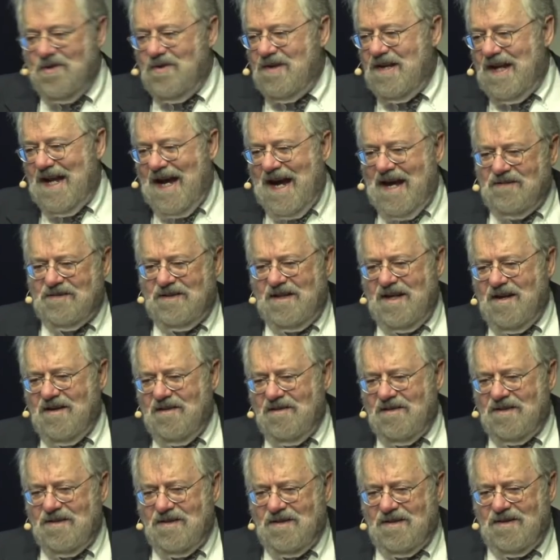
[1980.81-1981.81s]
you get out
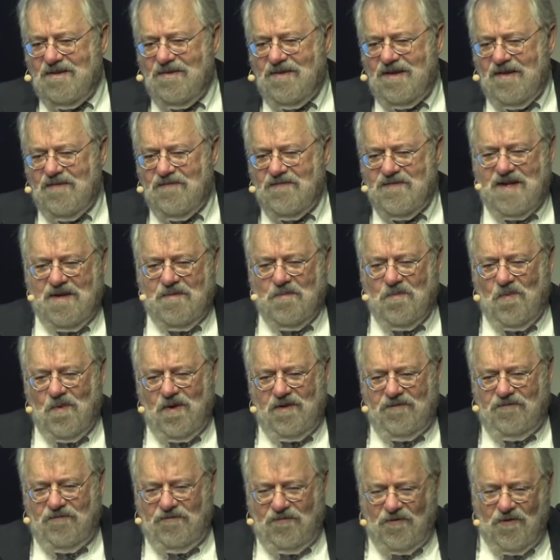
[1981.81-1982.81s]
there and you give them
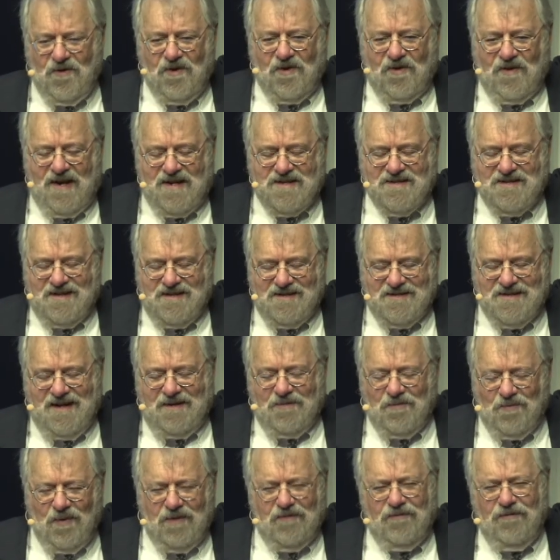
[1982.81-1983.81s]
what for, as he
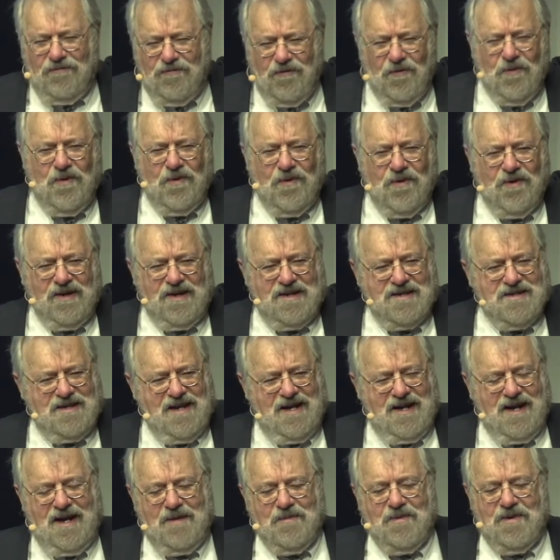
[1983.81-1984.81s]
said. What for? He
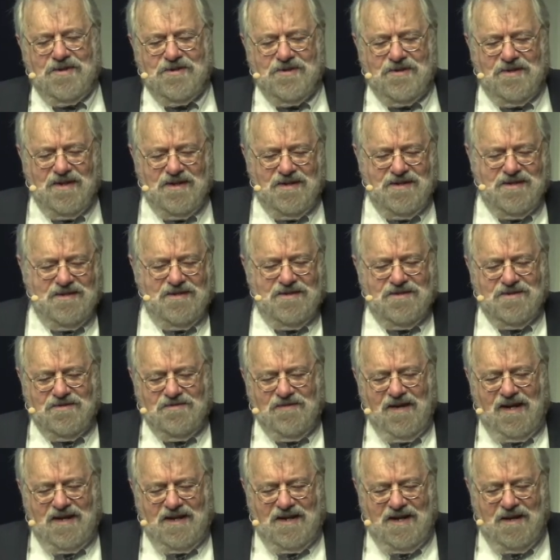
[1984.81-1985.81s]
said, I want you to
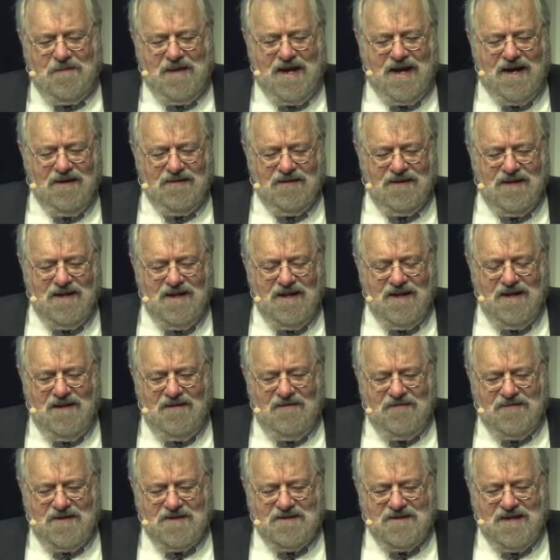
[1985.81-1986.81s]
straighten them out,
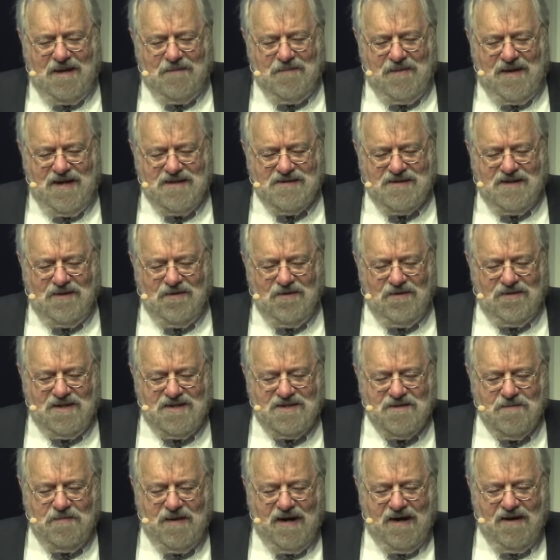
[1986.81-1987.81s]
to stop asking all
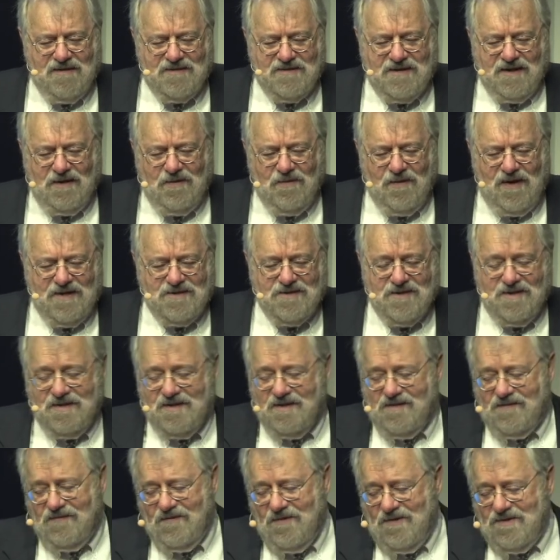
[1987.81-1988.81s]
these embarrassing questions.
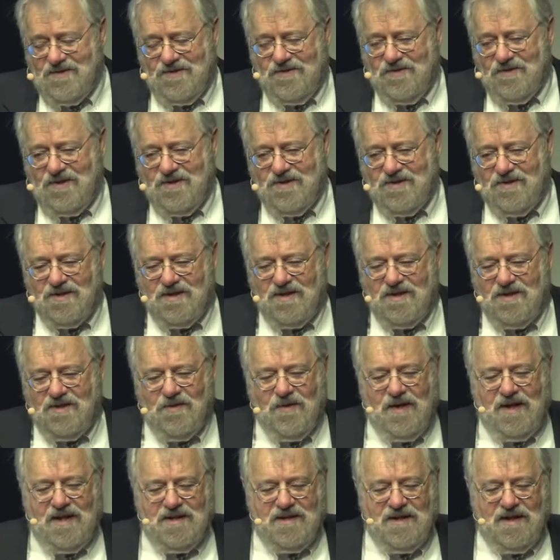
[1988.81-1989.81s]
And of course, George couldn't
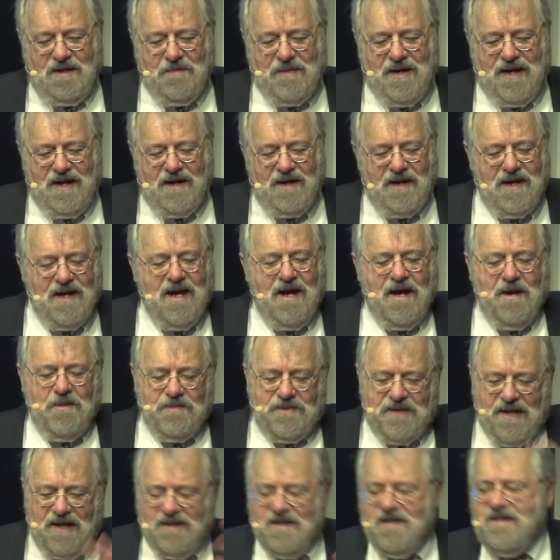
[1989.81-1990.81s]
do anything about it.
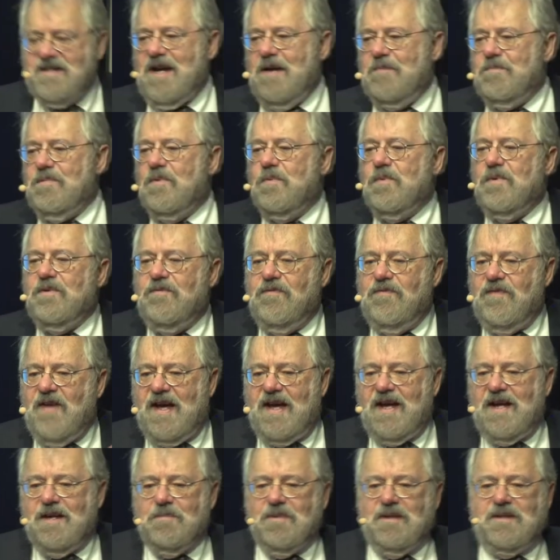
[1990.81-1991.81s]
But then the temper would
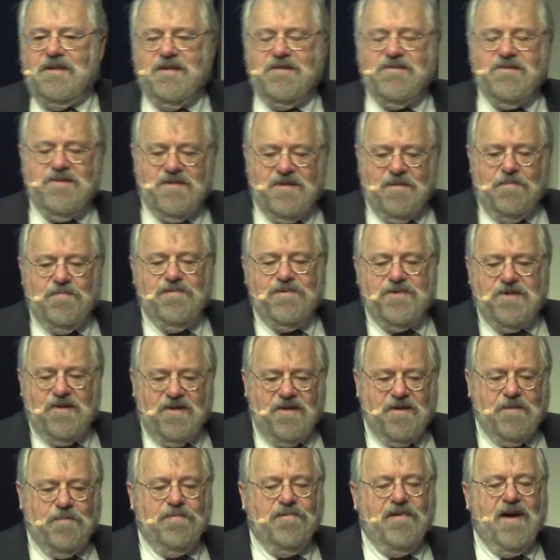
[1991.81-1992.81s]
fade. But this is the, sort
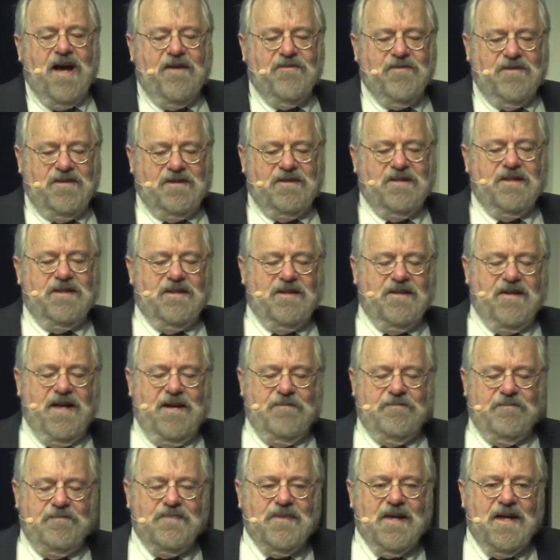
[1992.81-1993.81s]
of the private Clinton
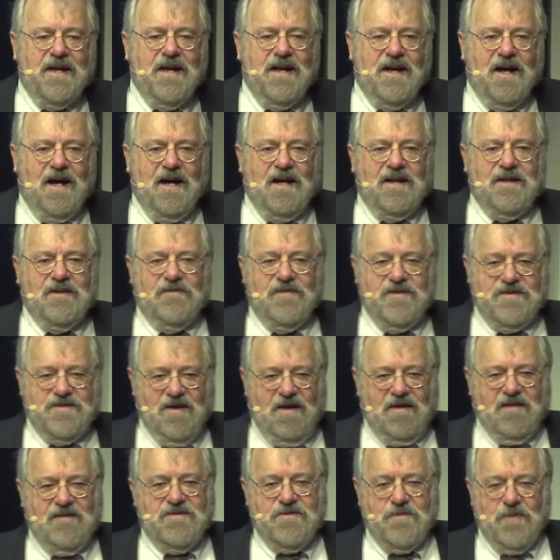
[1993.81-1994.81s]
that Uh, the
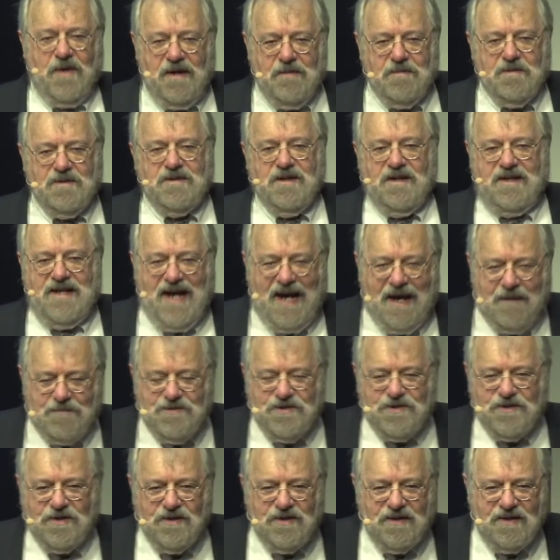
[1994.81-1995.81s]
photographers were able to
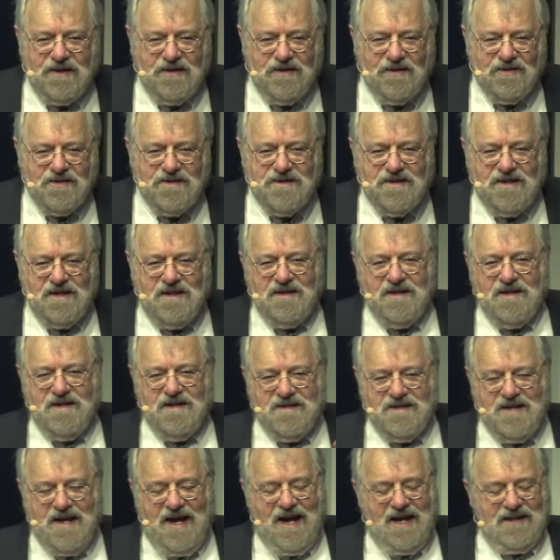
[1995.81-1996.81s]
capture, and you could see
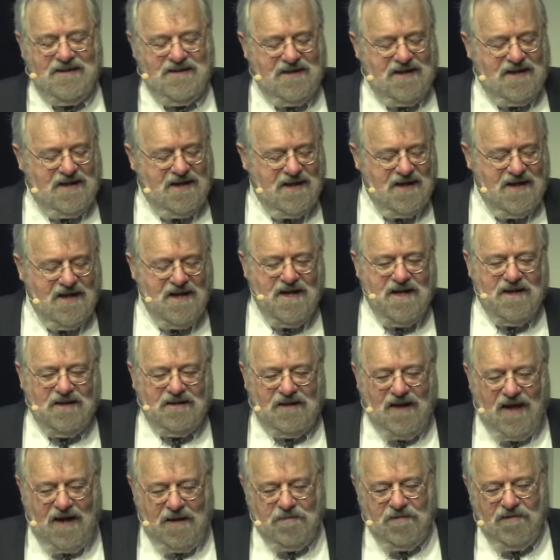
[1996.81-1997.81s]
these at the
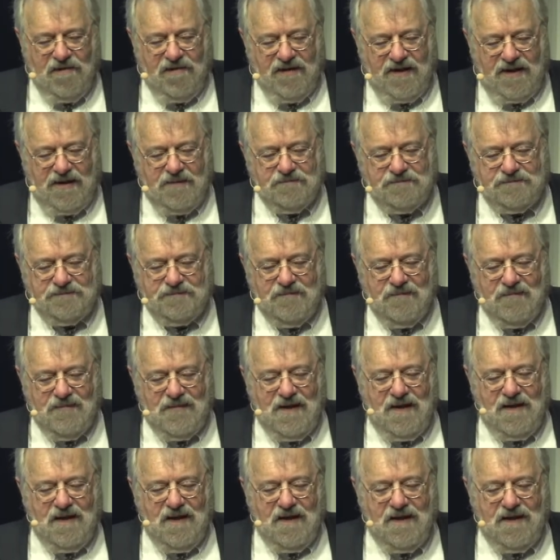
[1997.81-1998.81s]
library
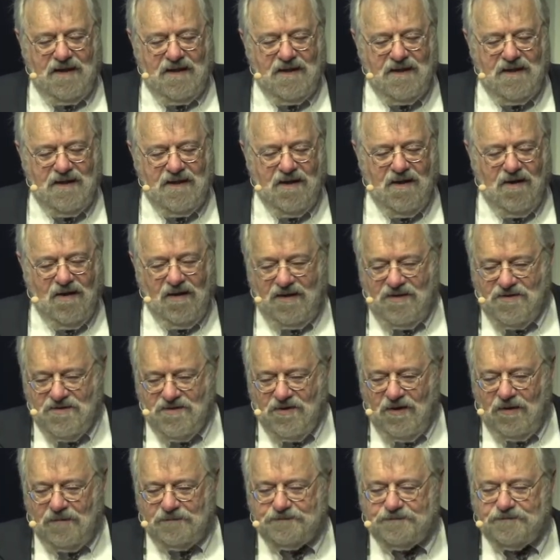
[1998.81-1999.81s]
uh, in
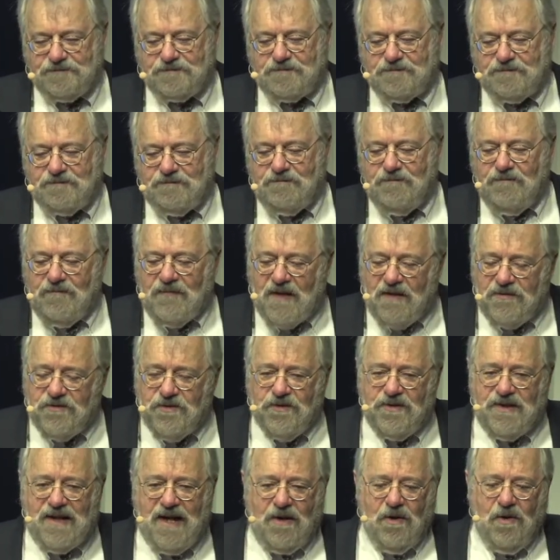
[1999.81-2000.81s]
Arkansas.
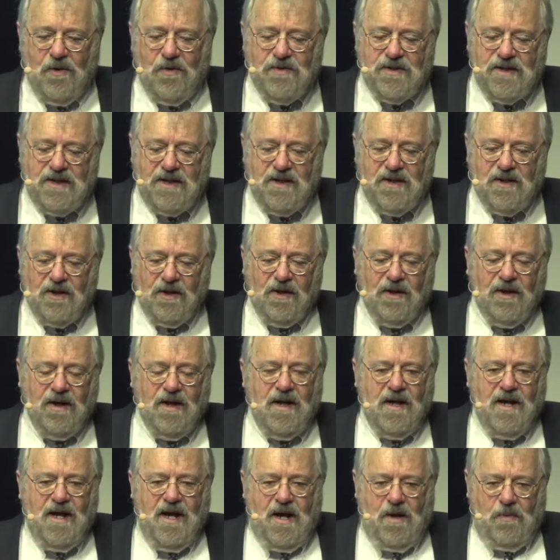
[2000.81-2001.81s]
During that whole year,
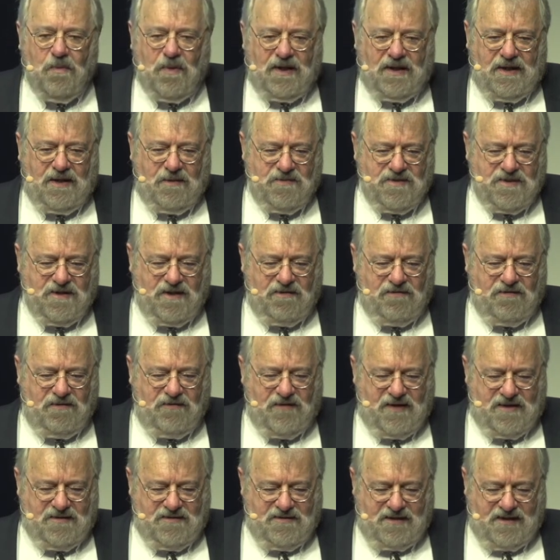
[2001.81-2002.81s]
when he was under
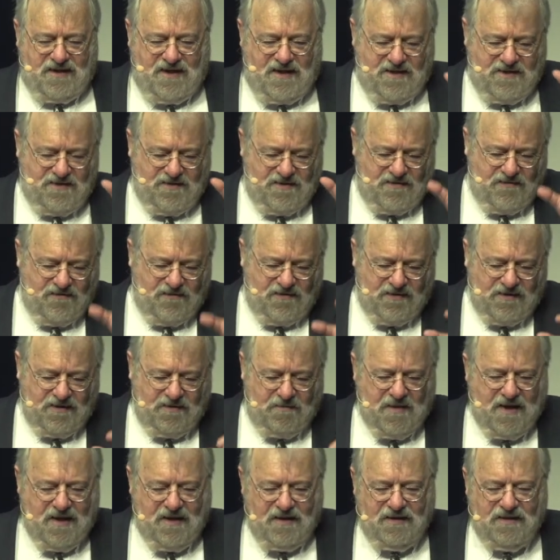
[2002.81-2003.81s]
investigation for the
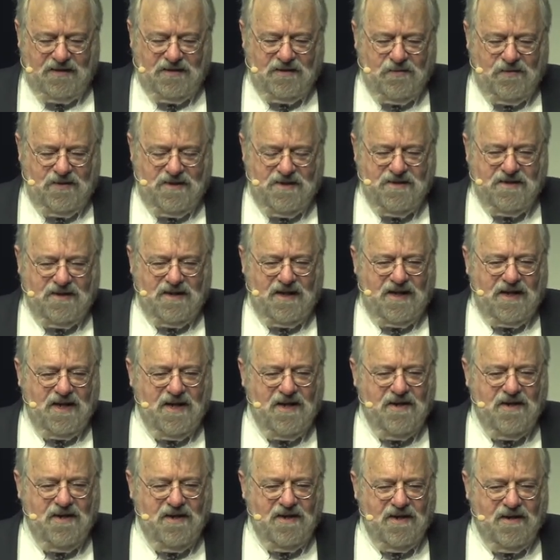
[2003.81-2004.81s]
Monica Lewinsky
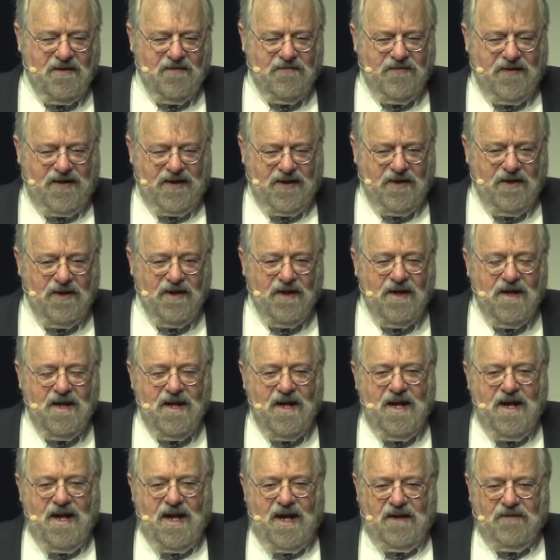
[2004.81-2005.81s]
affair,
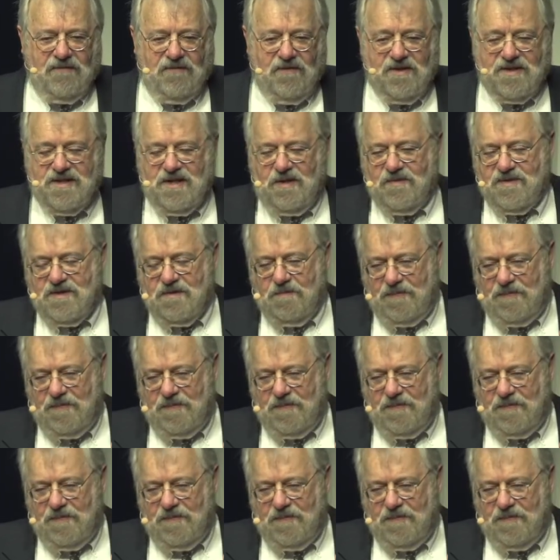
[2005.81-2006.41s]
and of course he was